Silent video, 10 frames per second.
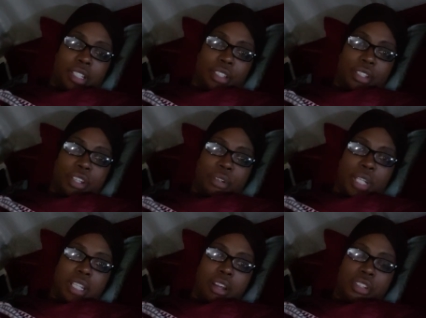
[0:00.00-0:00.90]
you know,
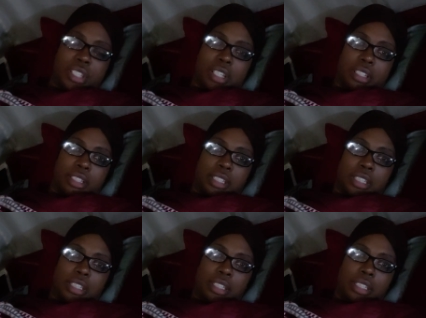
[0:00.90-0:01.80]
in our sons.
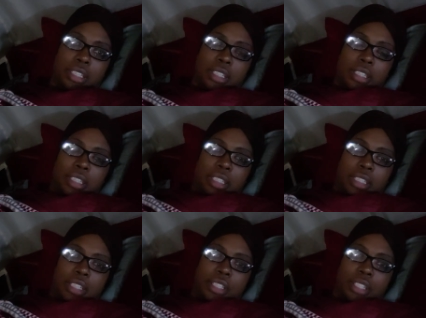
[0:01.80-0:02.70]

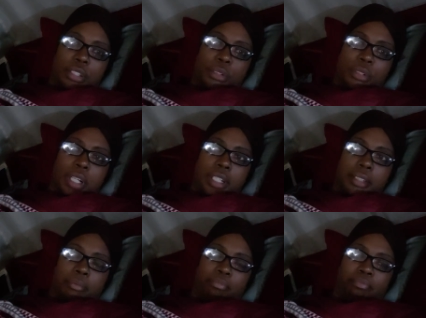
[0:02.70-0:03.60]
And so
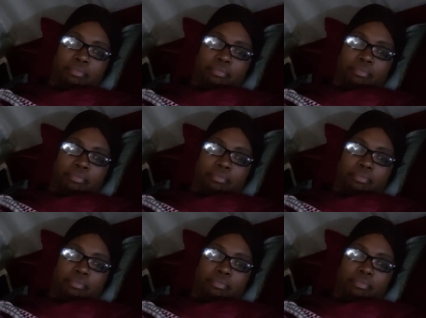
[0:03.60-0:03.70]
um,